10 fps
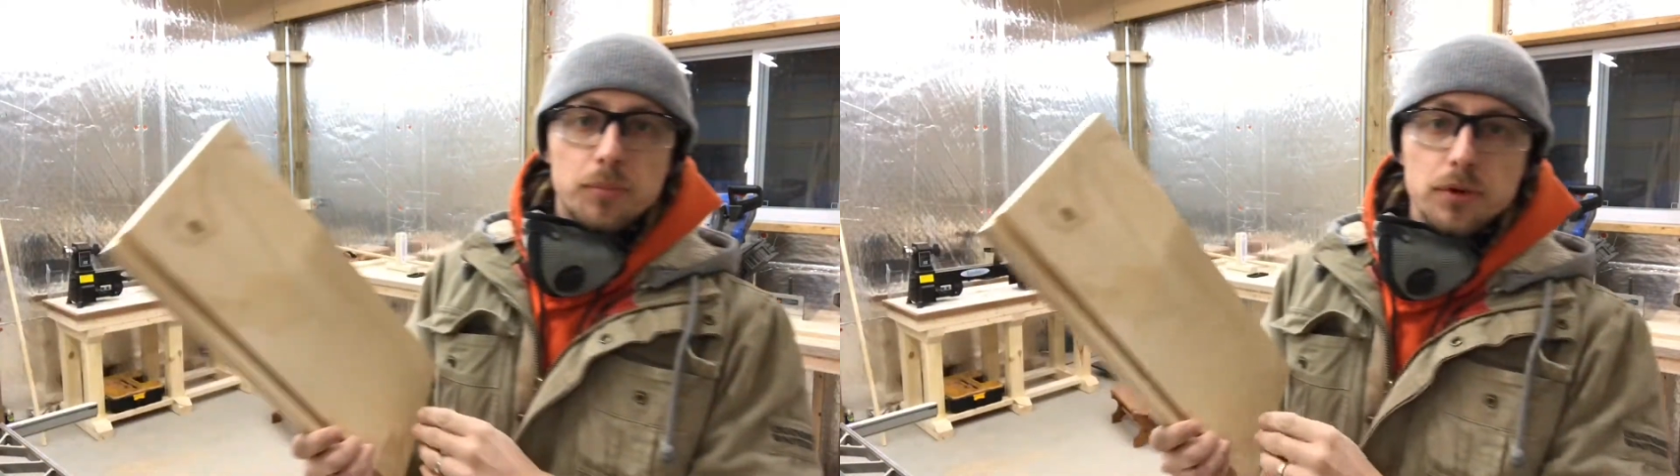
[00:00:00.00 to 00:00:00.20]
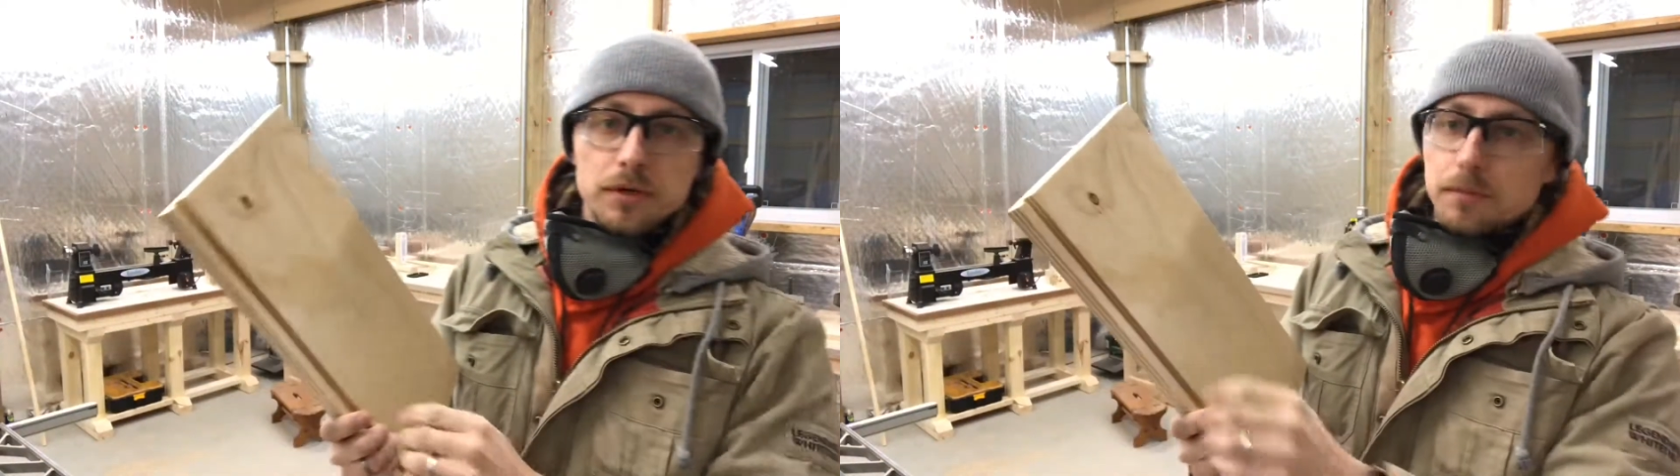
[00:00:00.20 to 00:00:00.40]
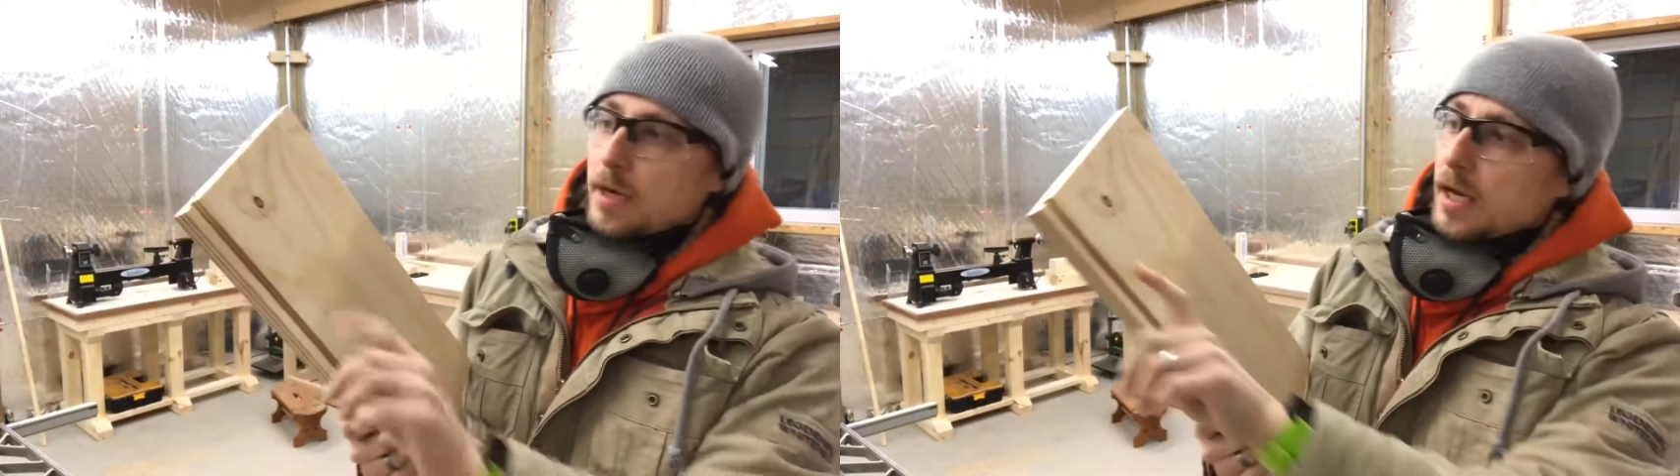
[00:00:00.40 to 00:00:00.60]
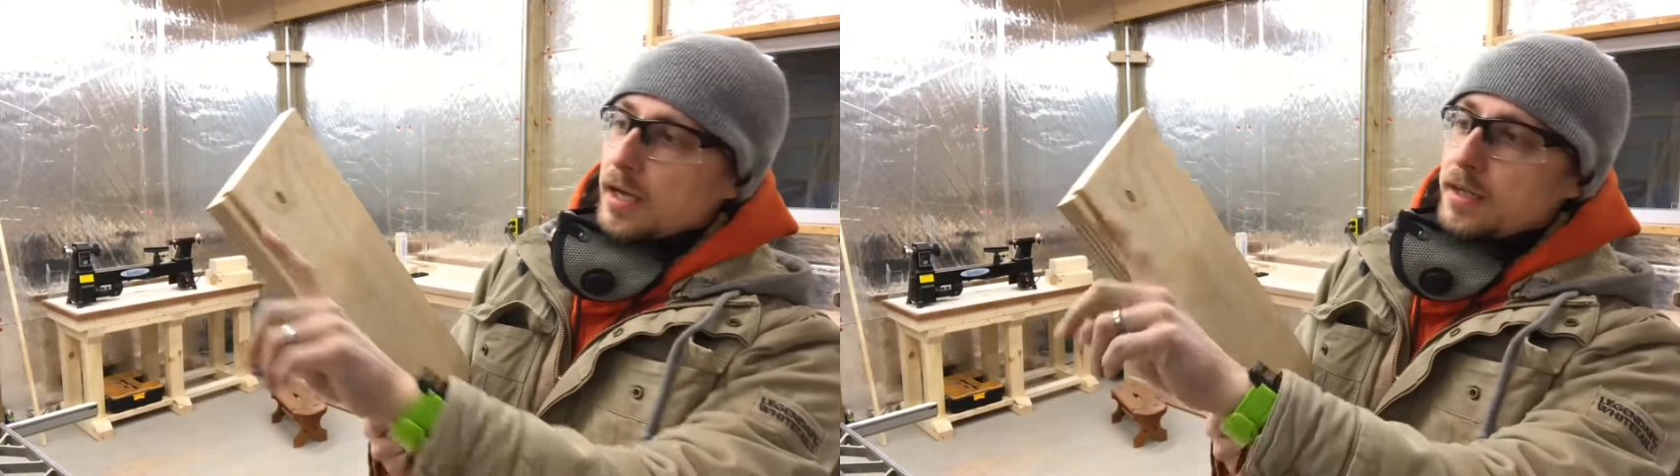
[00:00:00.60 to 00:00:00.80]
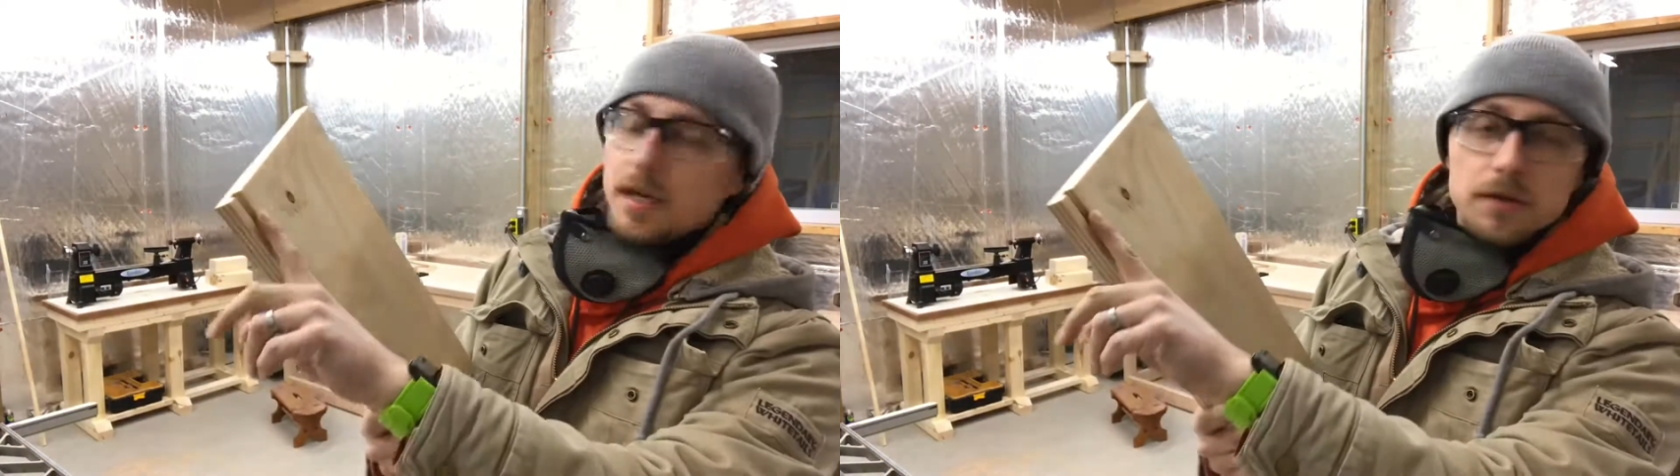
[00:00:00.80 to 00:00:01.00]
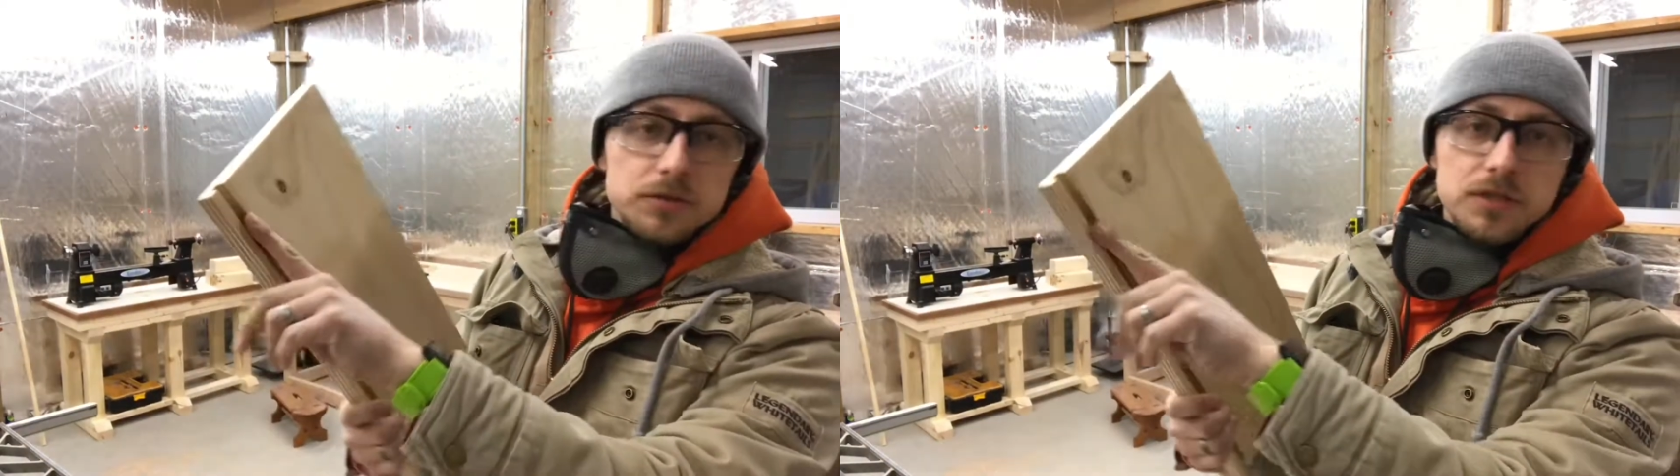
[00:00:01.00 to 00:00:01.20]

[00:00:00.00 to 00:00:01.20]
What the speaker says: put my dado